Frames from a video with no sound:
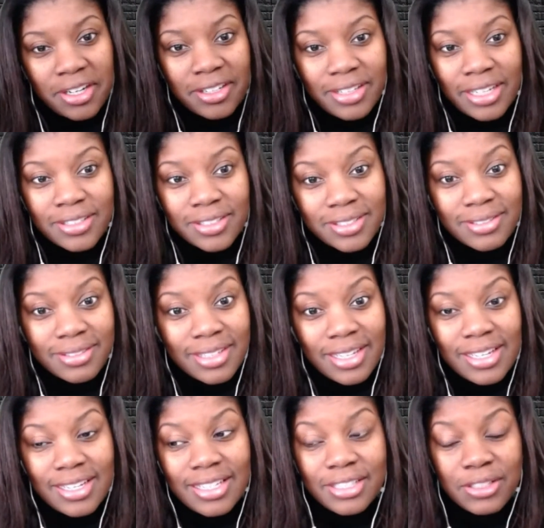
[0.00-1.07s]
That's
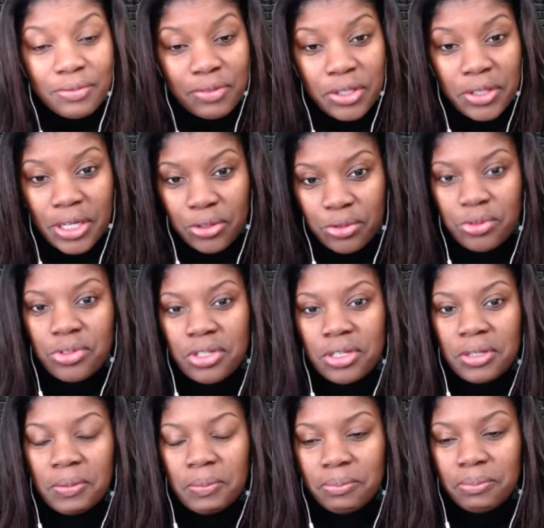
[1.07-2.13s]
a very
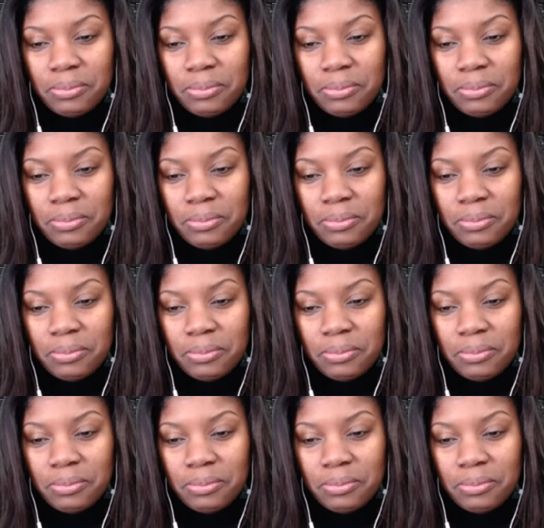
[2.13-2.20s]
interesting